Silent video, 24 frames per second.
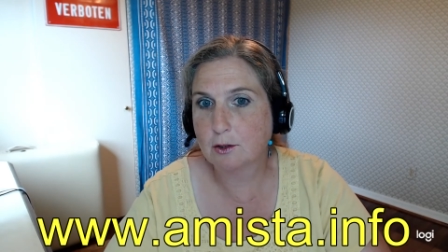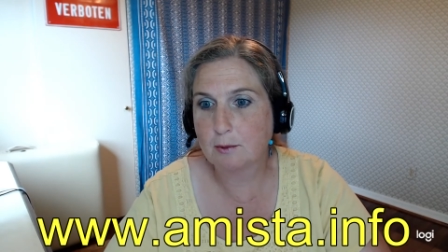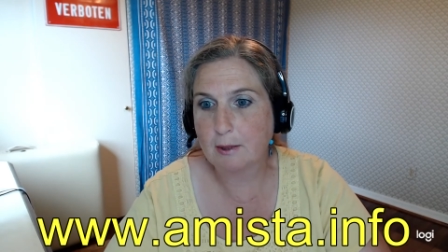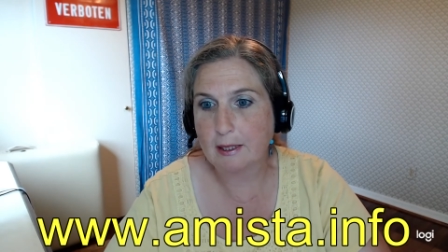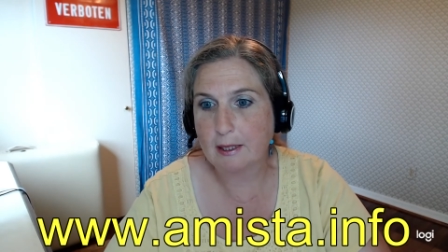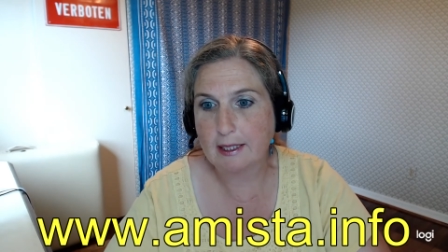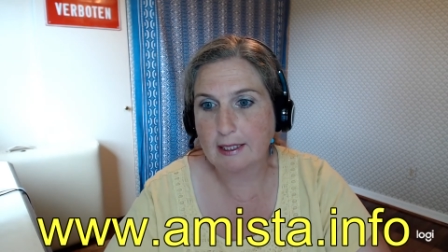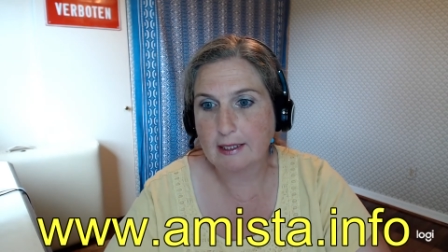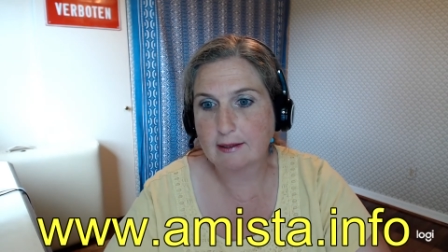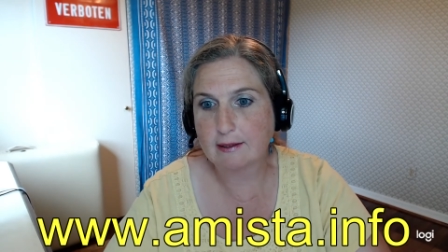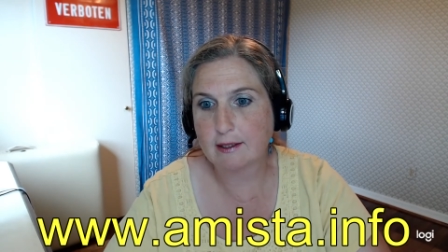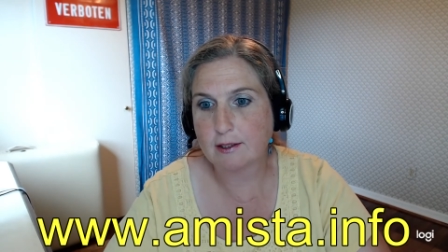
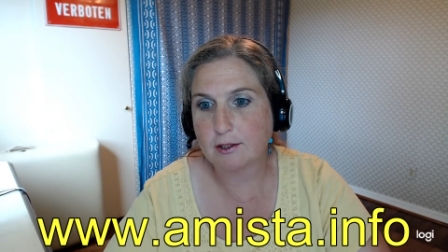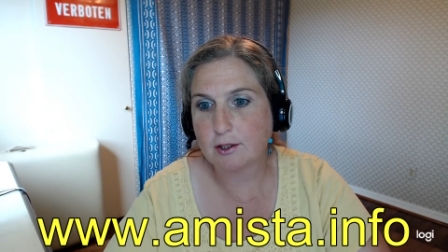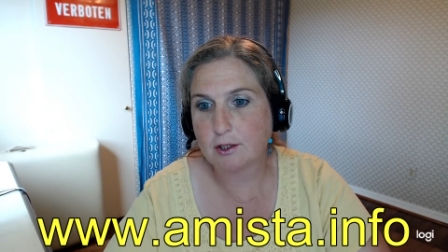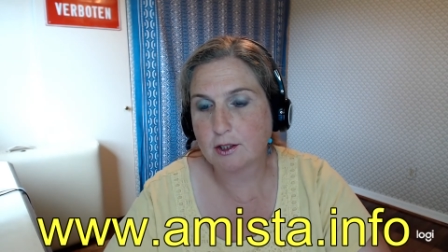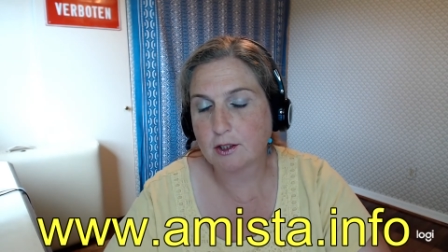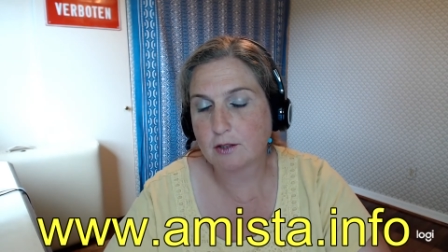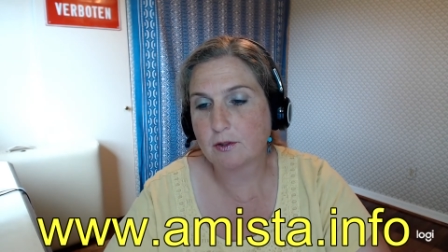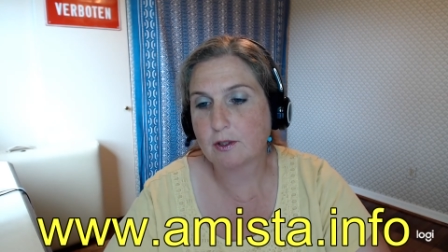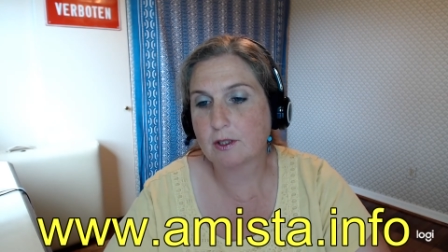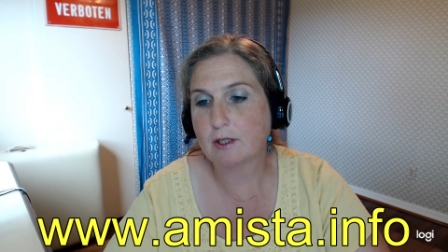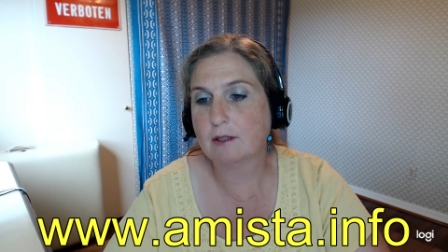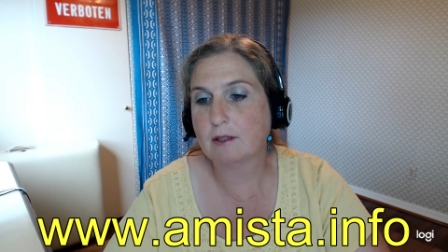Reiki sessions
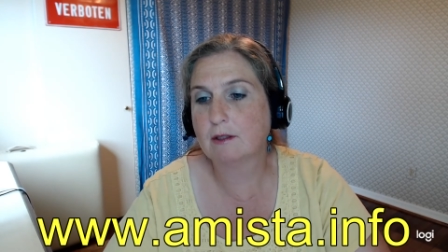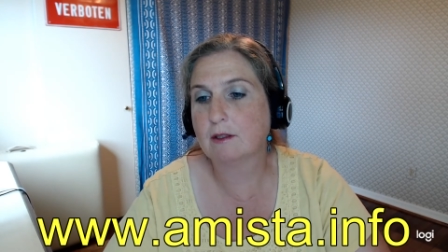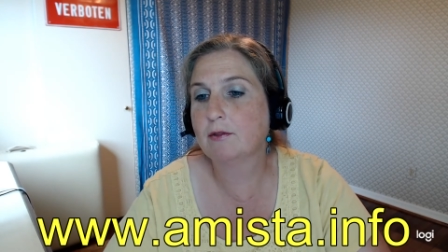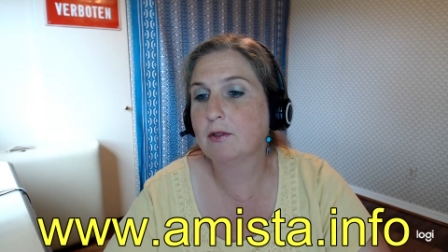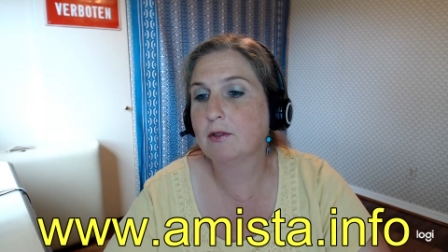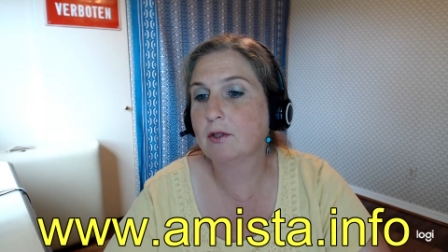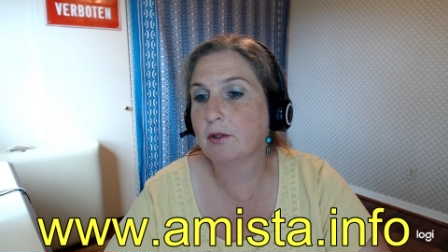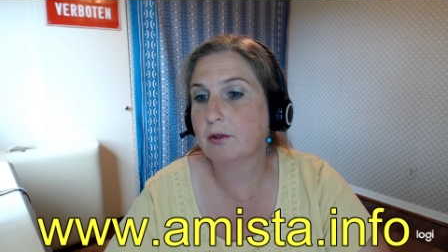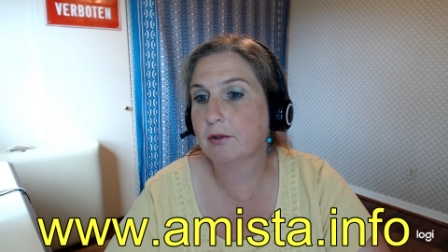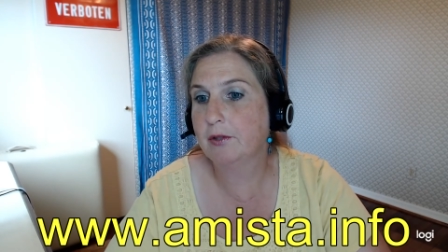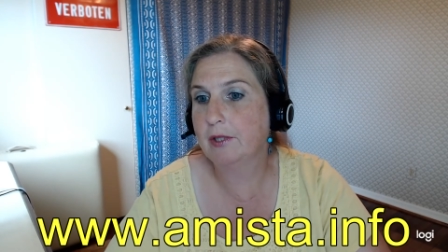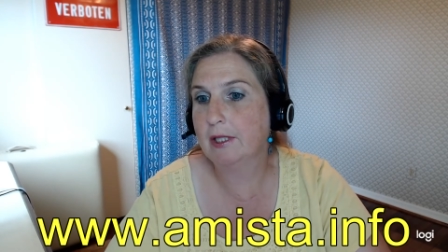for those of you
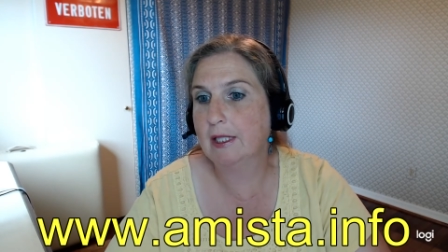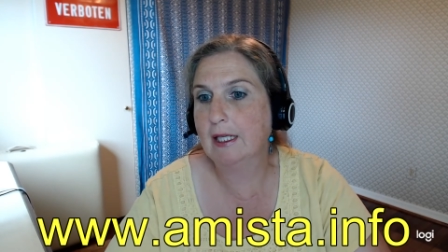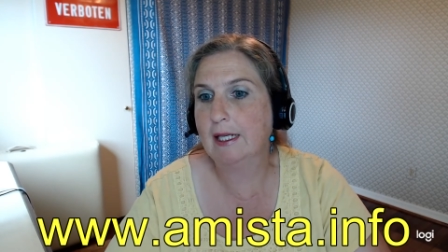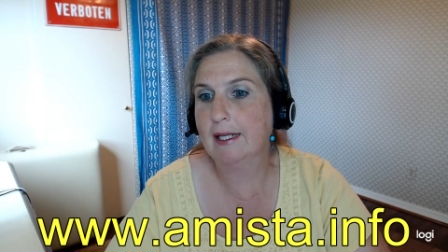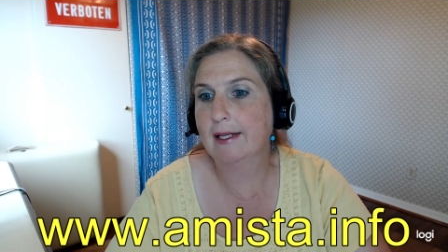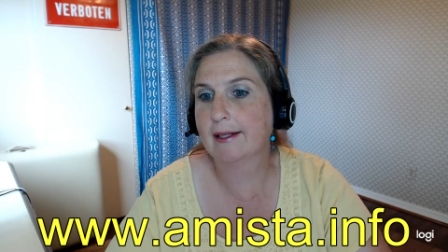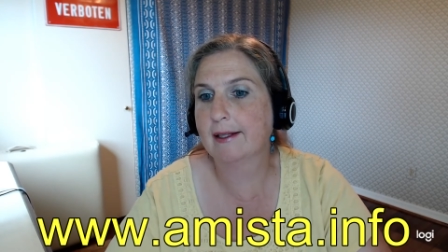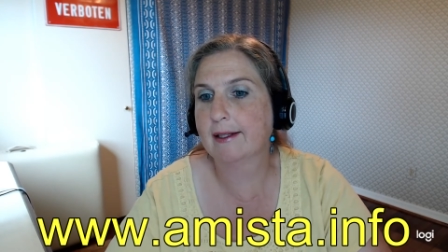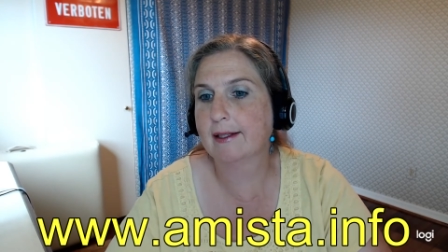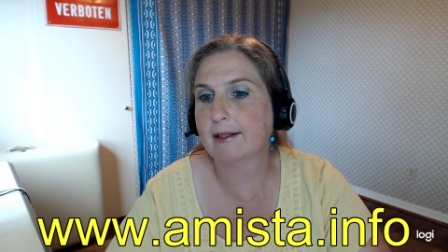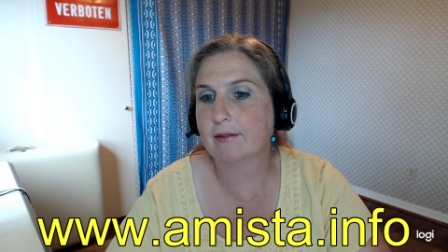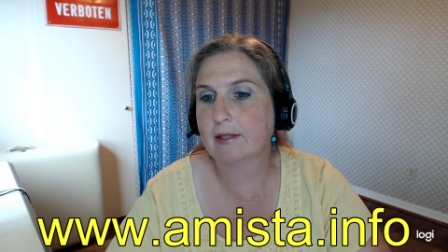who need
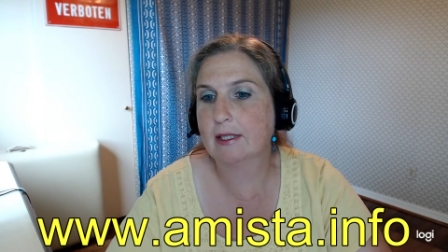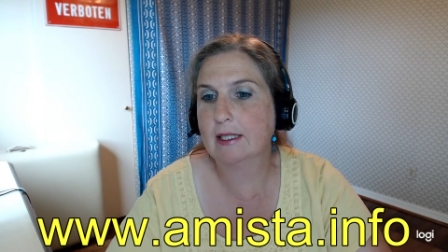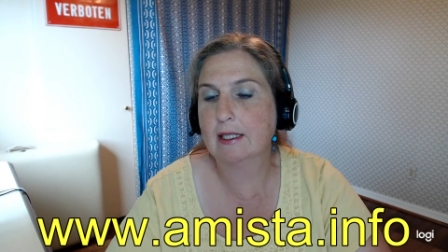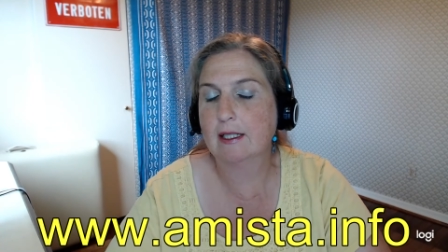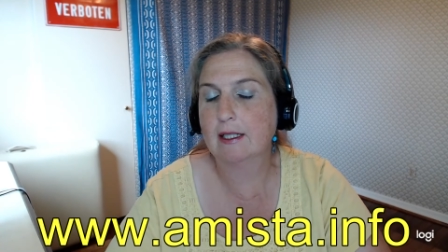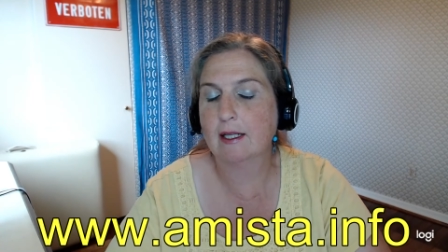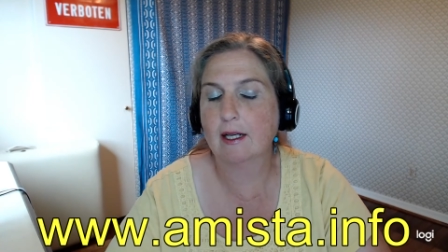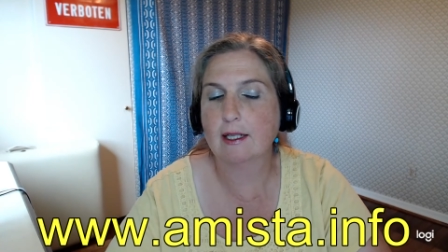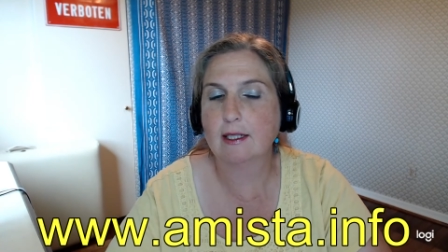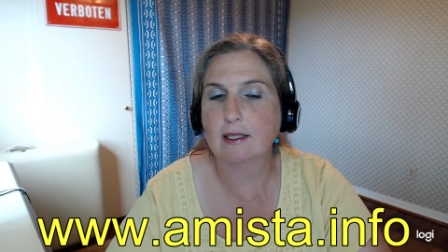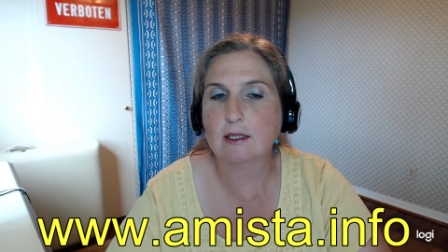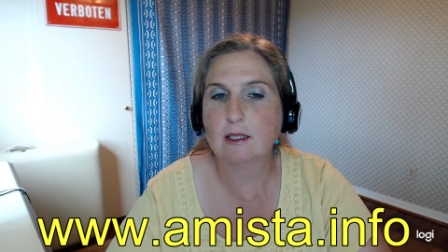healing of any
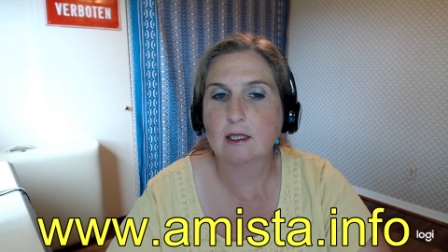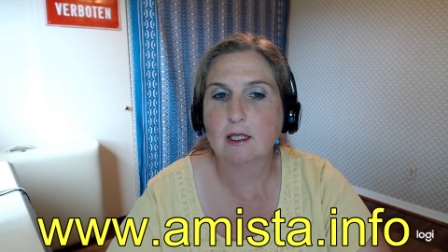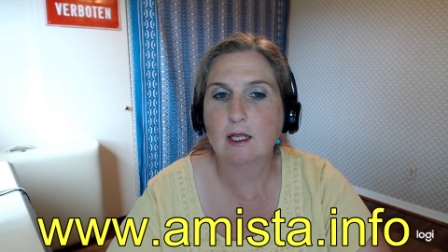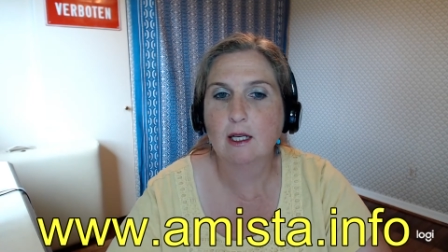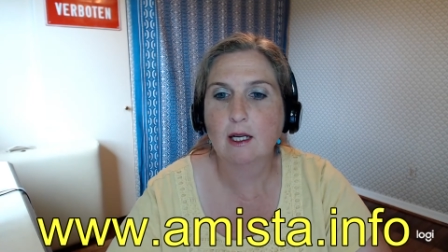kind.